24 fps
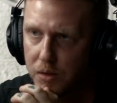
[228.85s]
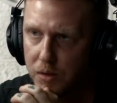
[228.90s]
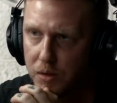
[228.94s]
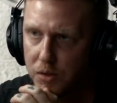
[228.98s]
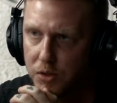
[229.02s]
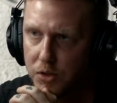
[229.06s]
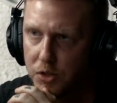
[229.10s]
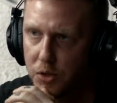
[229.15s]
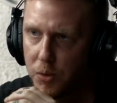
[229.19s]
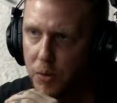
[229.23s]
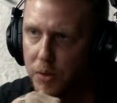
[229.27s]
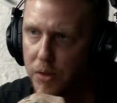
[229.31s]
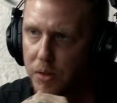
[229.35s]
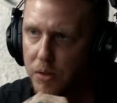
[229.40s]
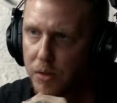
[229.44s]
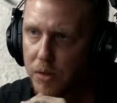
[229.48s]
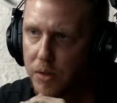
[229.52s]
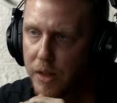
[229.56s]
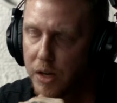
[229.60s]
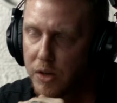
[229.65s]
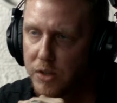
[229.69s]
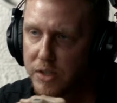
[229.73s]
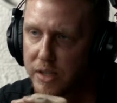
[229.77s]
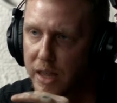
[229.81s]
so
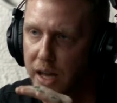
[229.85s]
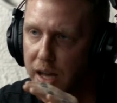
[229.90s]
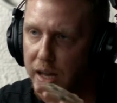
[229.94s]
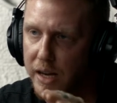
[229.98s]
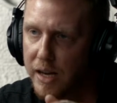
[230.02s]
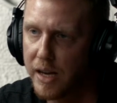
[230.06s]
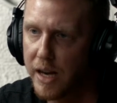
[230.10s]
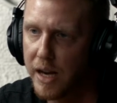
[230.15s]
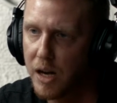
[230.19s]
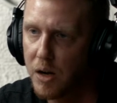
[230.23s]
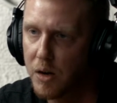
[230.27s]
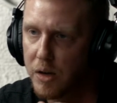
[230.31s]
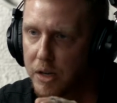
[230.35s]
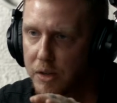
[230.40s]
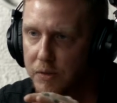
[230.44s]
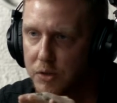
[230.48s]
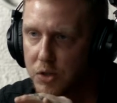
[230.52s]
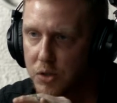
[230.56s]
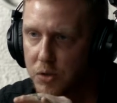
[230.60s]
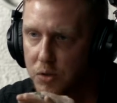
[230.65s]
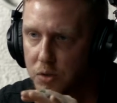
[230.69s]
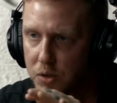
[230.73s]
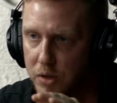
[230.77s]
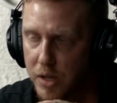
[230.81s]
there's that narrative
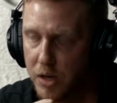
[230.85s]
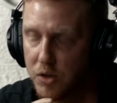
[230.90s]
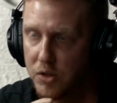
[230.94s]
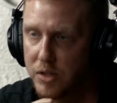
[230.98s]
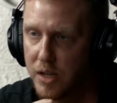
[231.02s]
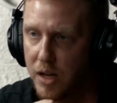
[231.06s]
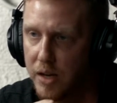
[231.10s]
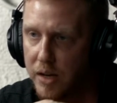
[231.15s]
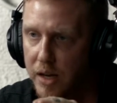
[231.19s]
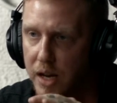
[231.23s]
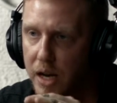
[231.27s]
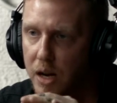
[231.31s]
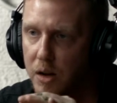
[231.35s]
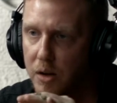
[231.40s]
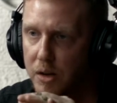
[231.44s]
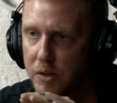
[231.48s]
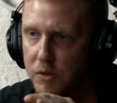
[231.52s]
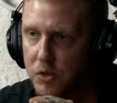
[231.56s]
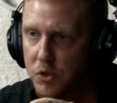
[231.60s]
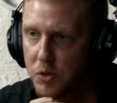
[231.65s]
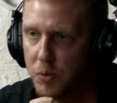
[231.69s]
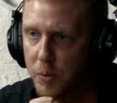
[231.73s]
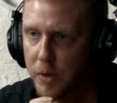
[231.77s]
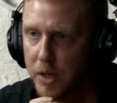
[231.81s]

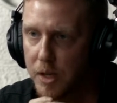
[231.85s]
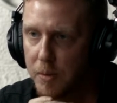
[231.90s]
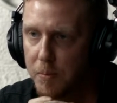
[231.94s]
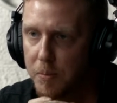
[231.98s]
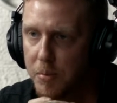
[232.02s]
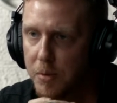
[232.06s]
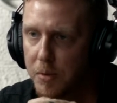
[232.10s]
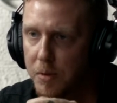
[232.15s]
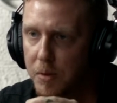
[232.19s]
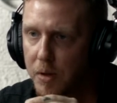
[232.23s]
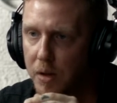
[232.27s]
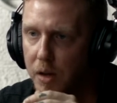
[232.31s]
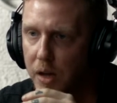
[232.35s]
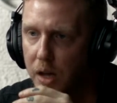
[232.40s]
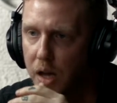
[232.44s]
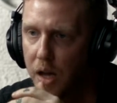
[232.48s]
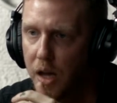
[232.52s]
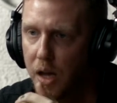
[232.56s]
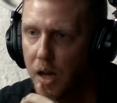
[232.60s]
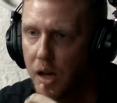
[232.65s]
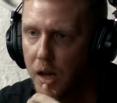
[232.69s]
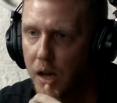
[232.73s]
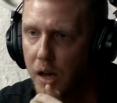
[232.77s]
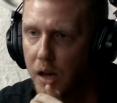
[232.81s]
sweep.
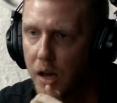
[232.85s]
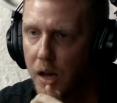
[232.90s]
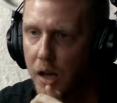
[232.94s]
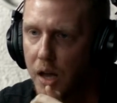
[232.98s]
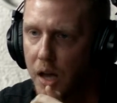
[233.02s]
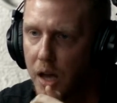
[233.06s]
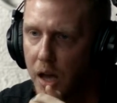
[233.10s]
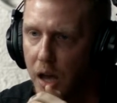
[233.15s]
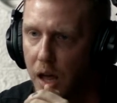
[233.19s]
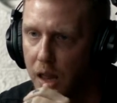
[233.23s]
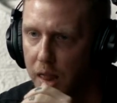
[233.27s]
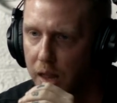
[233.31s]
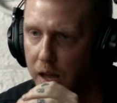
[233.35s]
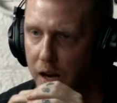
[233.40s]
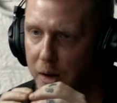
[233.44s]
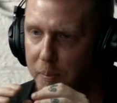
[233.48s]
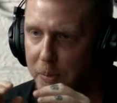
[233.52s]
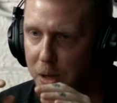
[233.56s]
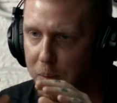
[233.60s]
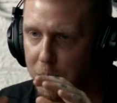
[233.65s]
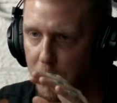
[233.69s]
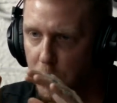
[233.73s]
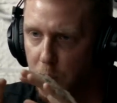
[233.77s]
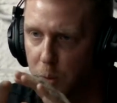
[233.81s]
A lot of
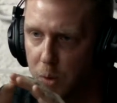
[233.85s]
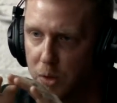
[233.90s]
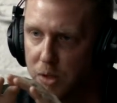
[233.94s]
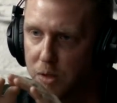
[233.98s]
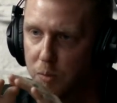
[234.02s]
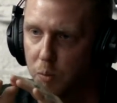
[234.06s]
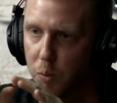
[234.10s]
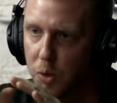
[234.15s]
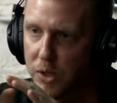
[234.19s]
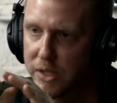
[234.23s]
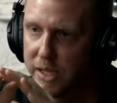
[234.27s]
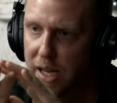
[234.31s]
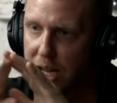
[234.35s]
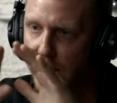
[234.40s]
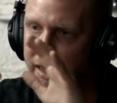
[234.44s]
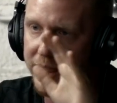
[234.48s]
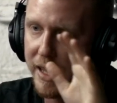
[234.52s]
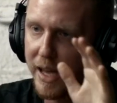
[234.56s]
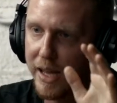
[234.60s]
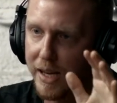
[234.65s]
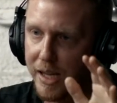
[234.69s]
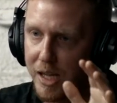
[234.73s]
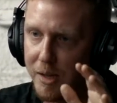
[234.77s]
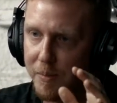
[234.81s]
people will take
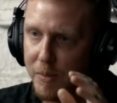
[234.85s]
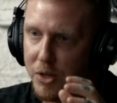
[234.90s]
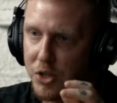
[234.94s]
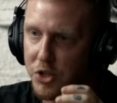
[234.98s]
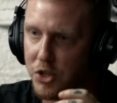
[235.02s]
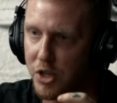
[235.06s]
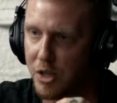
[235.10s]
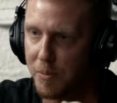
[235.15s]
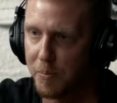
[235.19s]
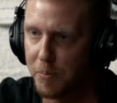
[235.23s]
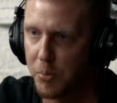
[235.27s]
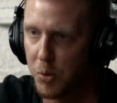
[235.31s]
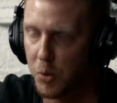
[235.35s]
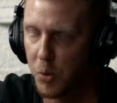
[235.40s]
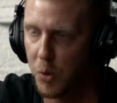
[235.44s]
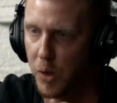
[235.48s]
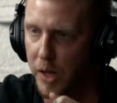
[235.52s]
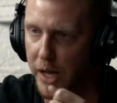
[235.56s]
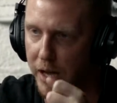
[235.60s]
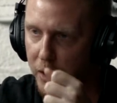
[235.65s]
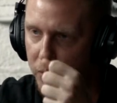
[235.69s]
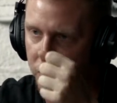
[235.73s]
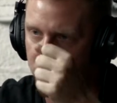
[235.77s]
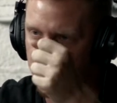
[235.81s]
that image and then pull
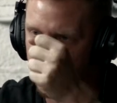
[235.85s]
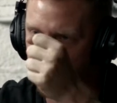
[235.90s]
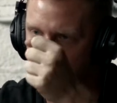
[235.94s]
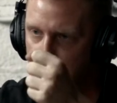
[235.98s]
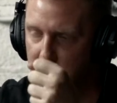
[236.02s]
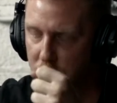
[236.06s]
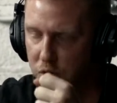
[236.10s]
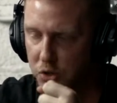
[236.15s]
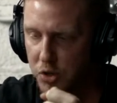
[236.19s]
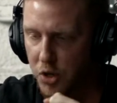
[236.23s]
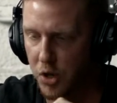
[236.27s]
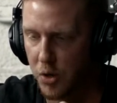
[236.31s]
out do's and